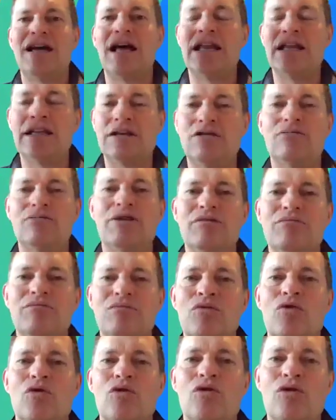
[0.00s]
a little bit
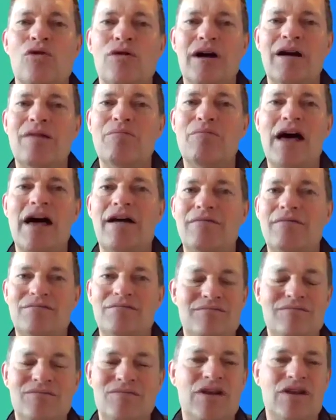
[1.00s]
more about
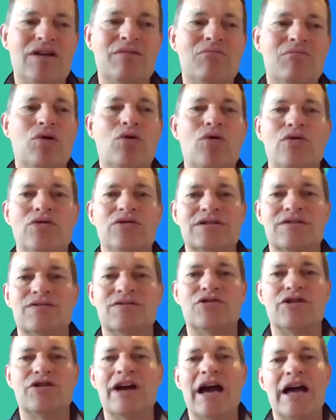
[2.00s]
the importance of
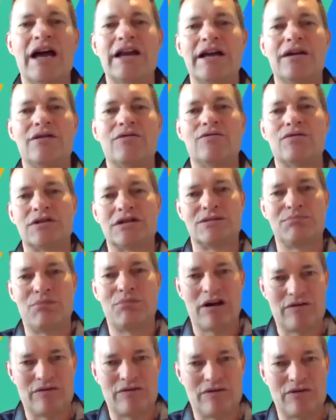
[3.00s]
creating
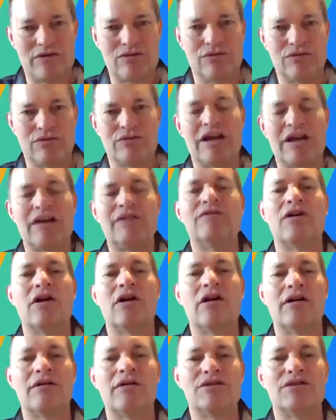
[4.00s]
respectful
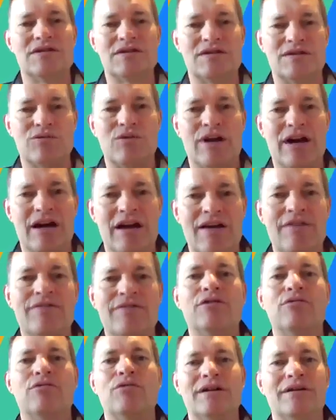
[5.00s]
environments where
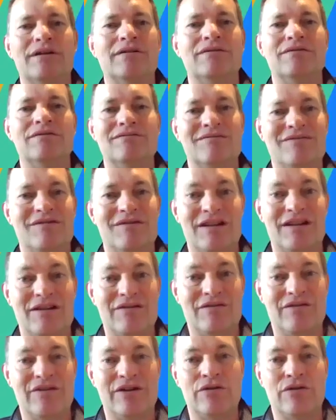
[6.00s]
everyone
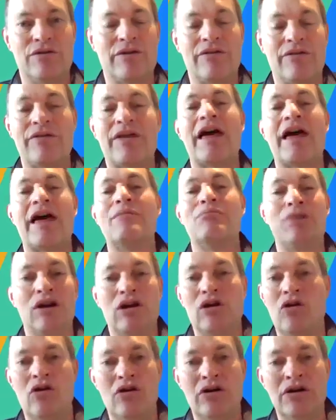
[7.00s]
can feel that they
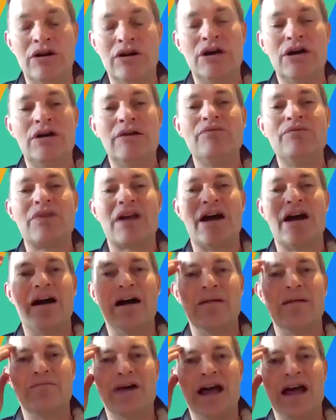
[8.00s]
belong,
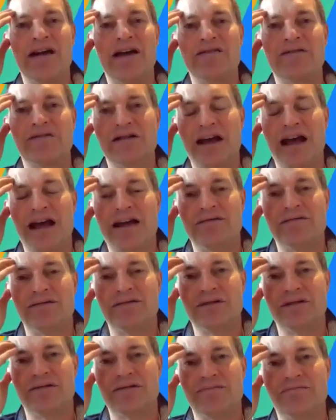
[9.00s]

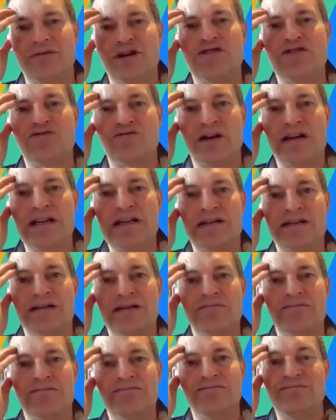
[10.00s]
and be
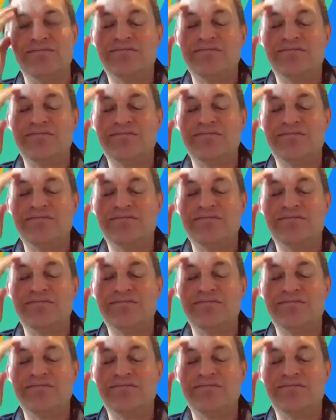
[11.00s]
treated